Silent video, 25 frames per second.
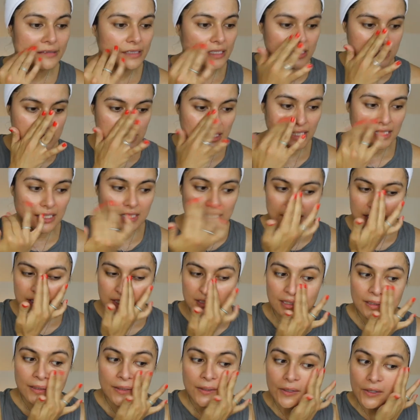this
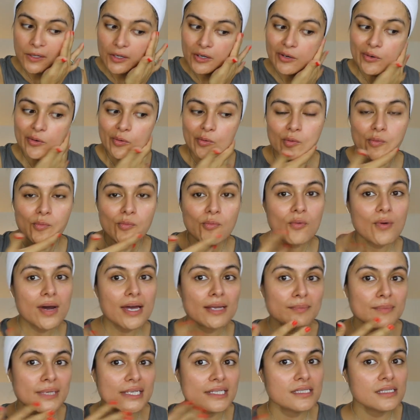is
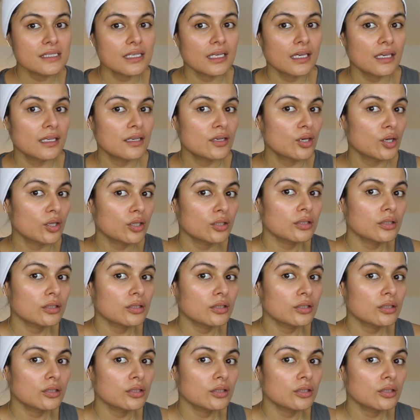what my skin